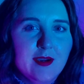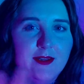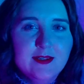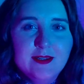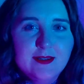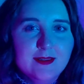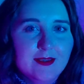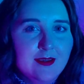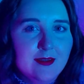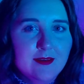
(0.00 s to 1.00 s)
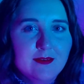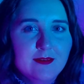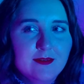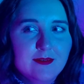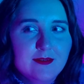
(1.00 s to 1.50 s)
I didn't
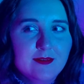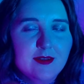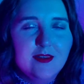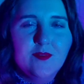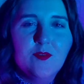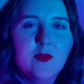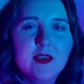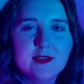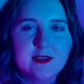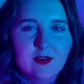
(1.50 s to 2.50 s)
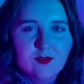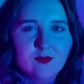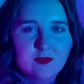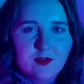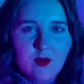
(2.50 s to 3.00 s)
even make a
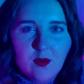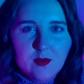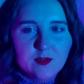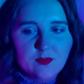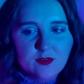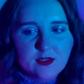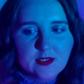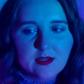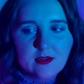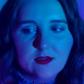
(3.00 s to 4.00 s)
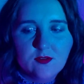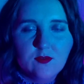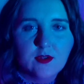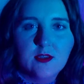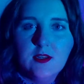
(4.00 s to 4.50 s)
schedule. So how am I supposed to stick
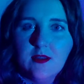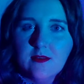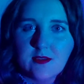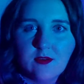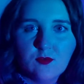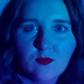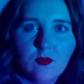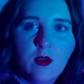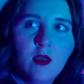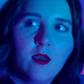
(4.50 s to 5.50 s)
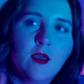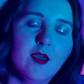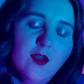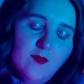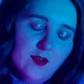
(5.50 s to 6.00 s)
to a cleaning schedule
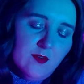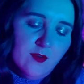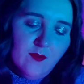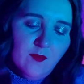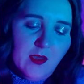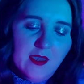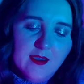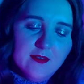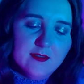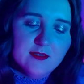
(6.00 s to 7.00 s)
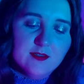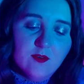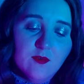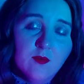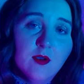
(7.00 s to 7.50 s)
if I don't even make it?
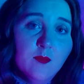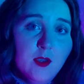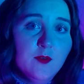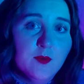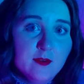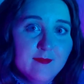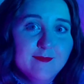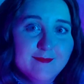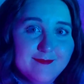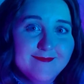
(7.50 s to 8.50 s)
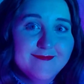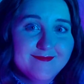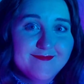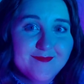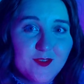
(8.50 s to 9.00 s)
So I made one
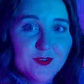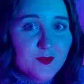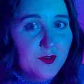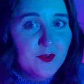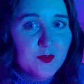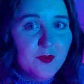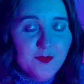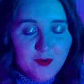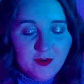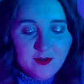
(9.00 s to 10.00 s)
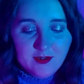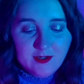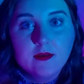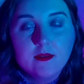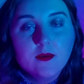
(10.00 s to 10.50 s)
for 2024.
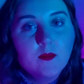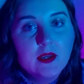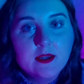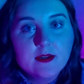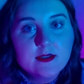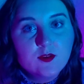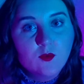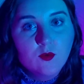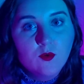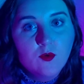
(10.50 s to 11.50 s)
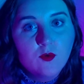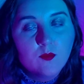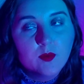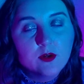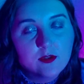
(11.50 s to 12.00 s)
Then my next goal,
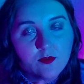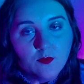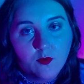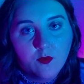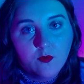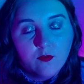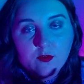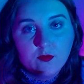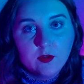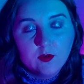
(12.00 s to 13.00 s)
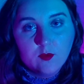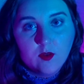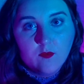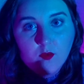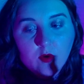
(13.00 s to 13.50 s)
personal goal for
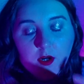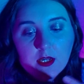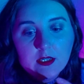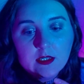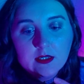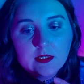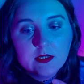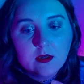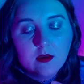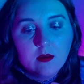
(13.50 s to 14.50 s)
2024, is